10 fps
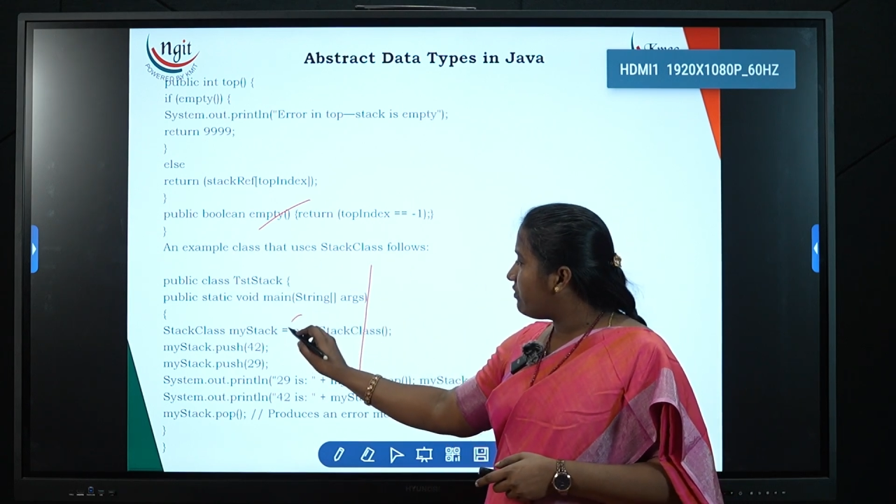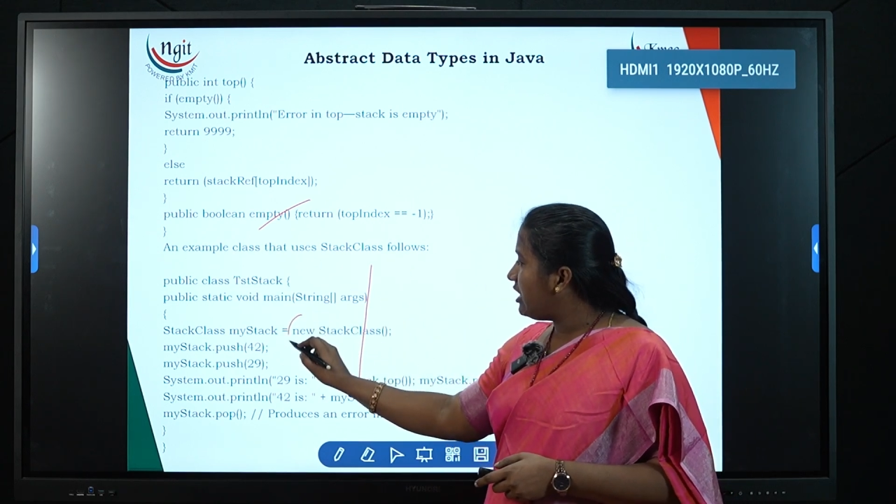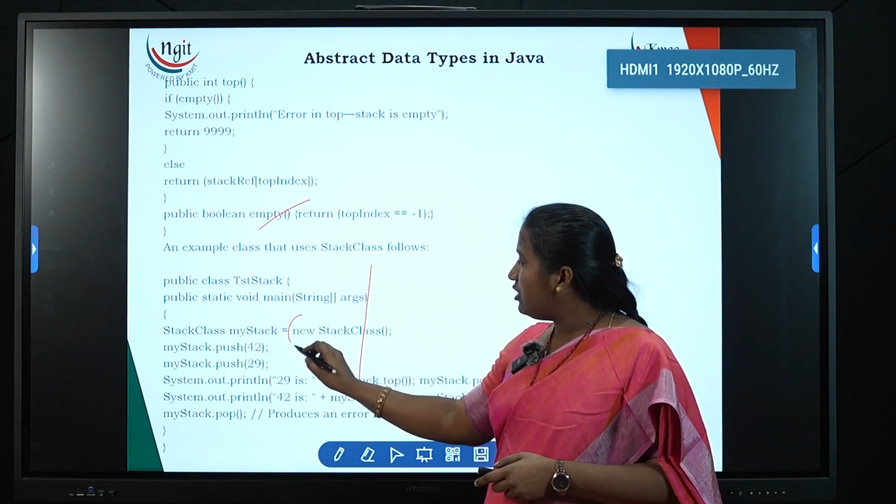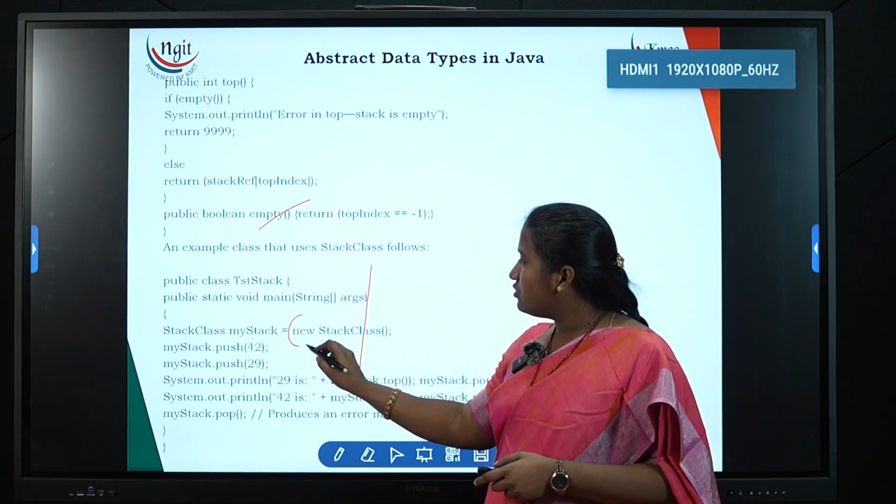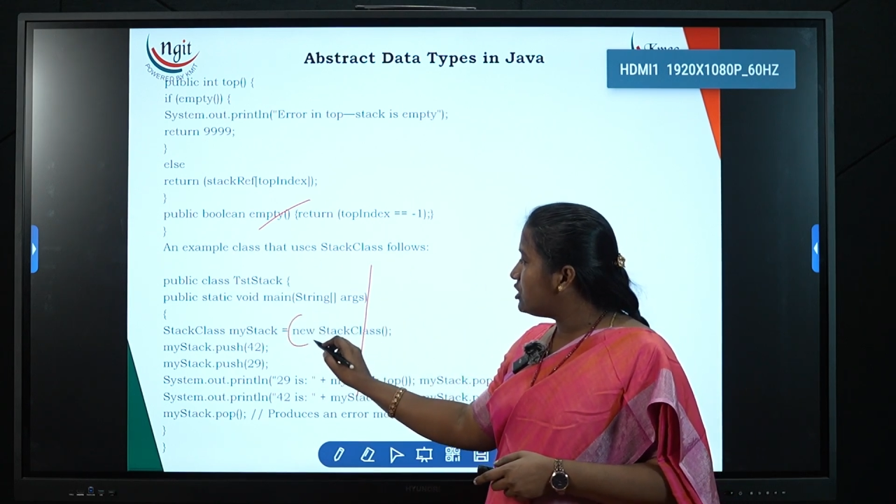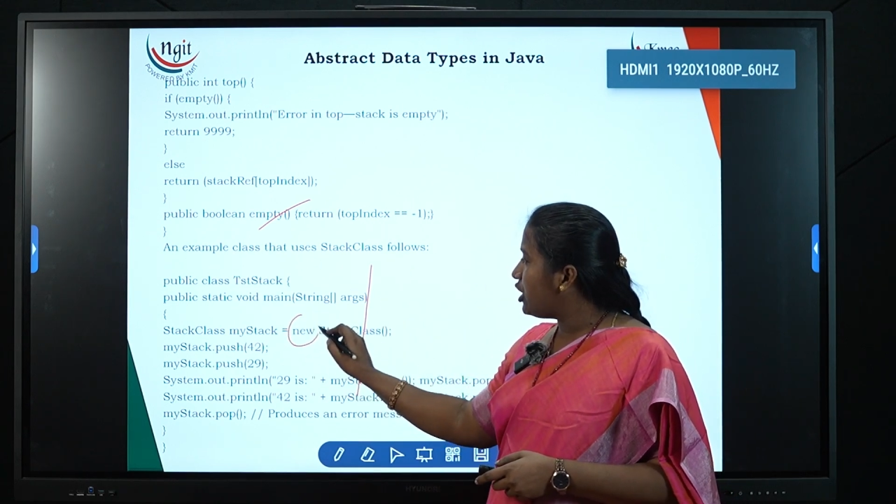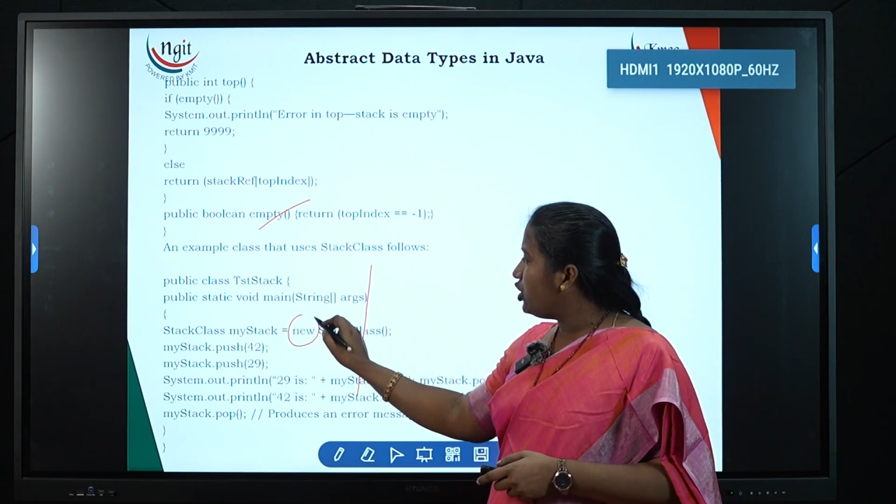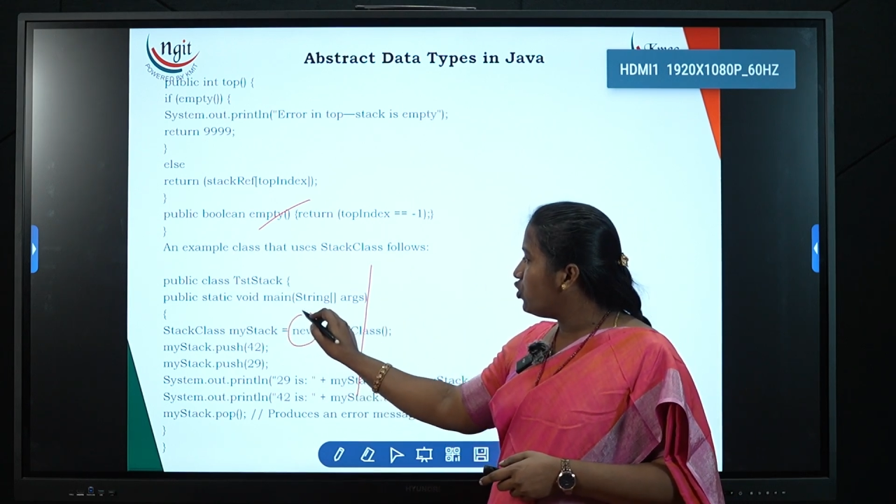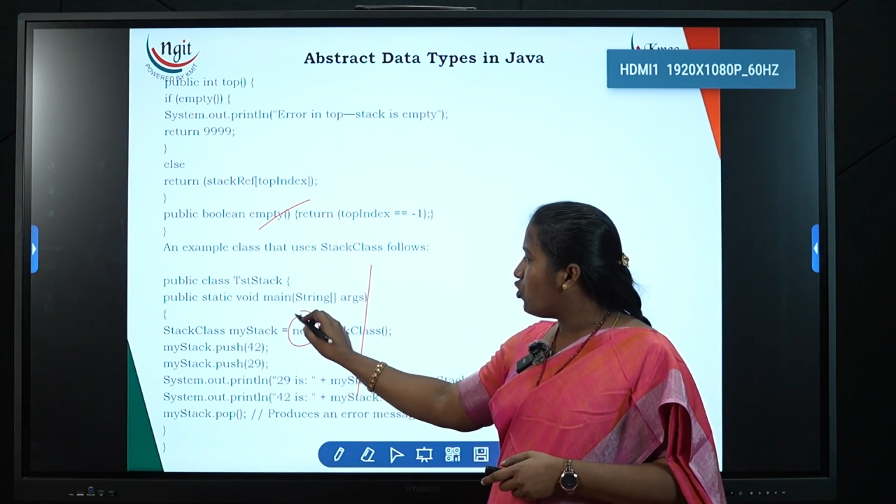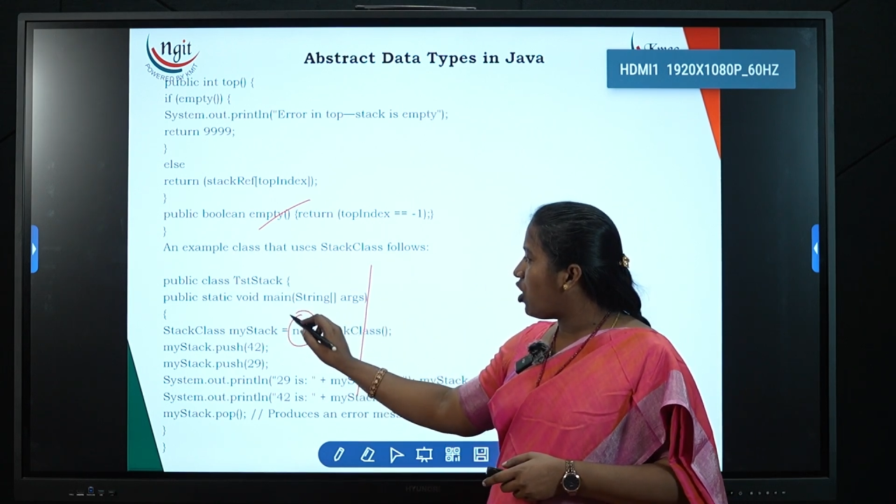We'll use a
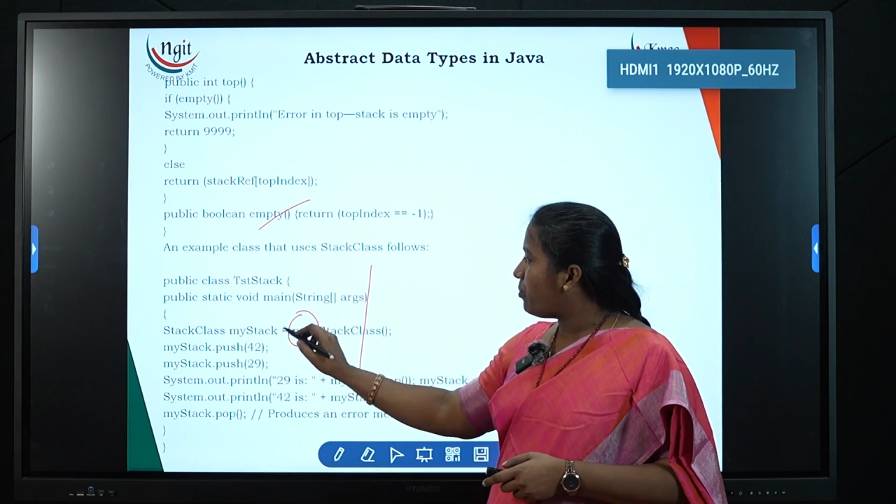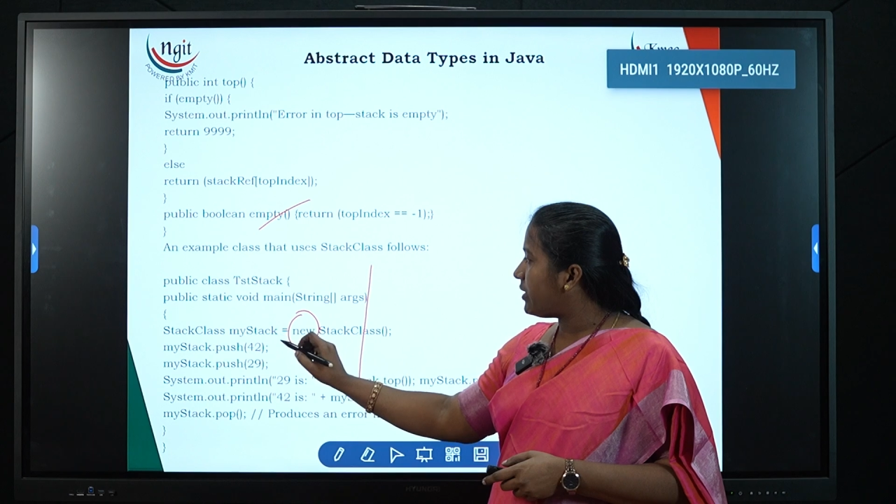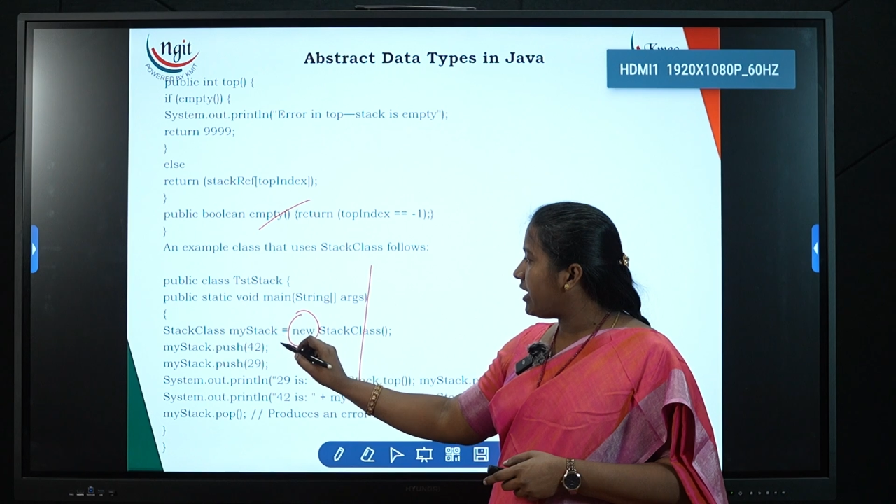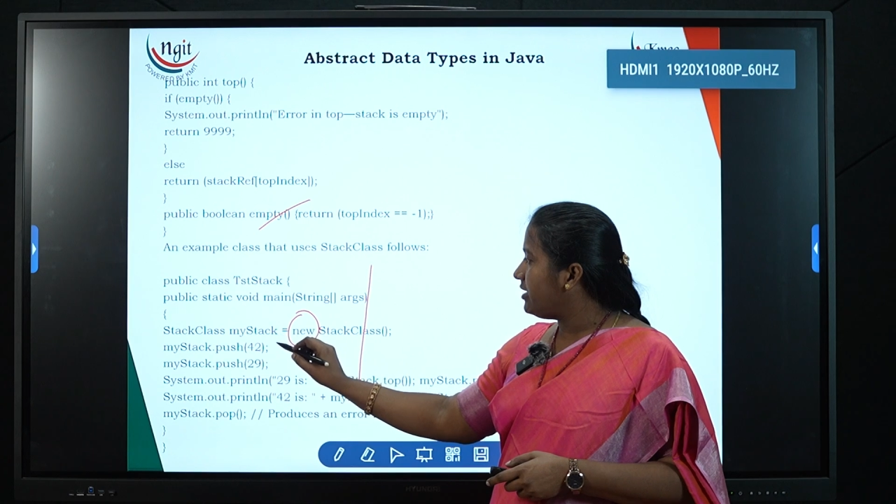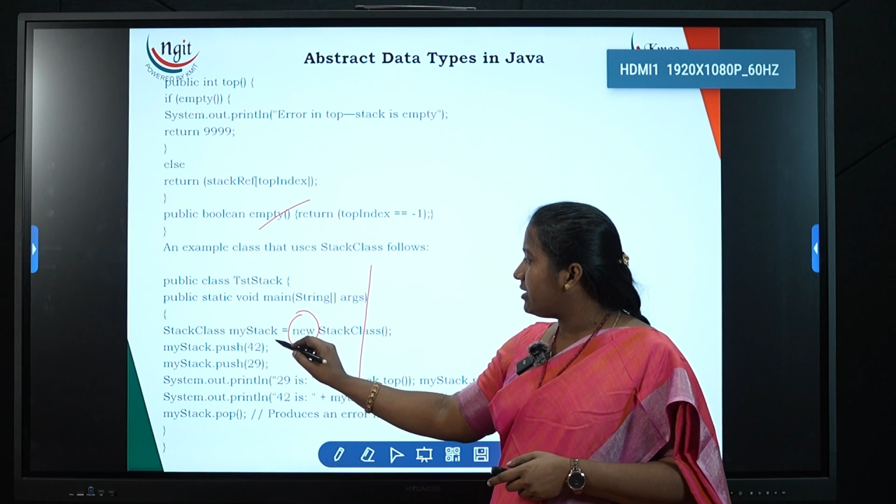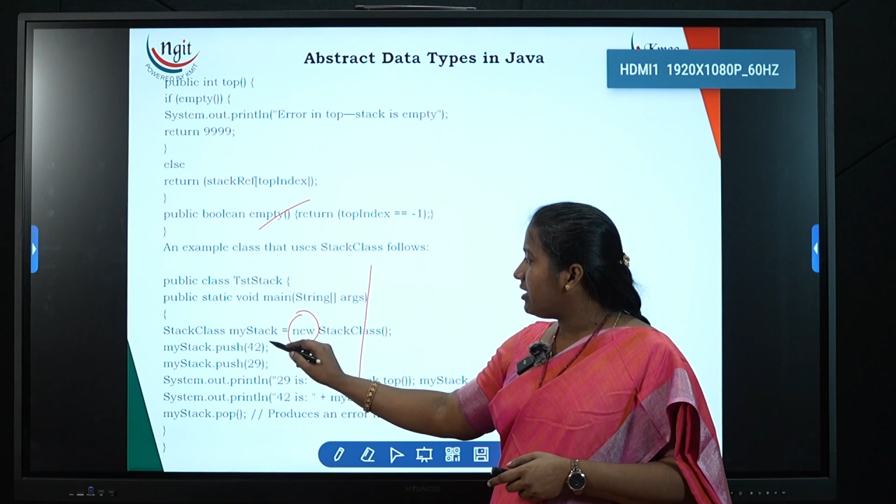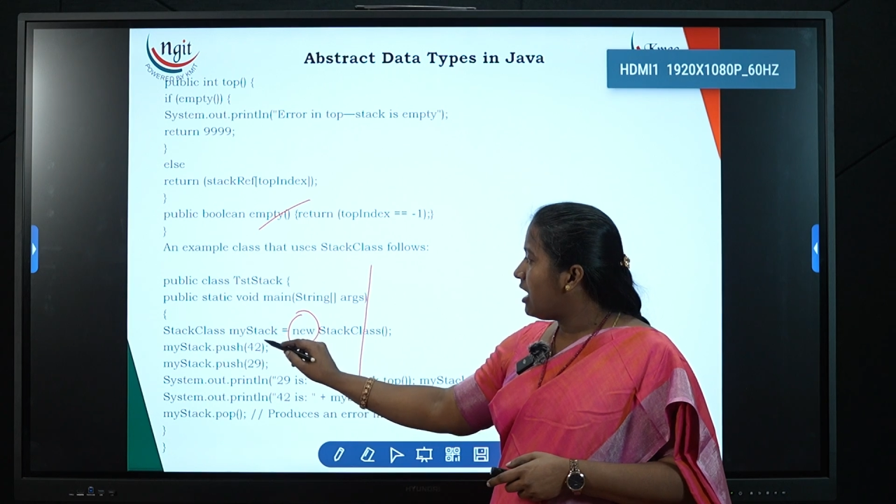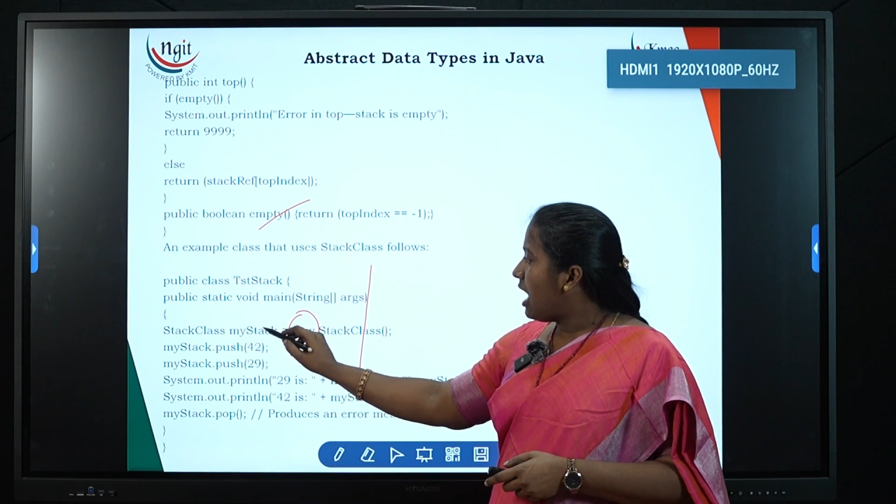new operator,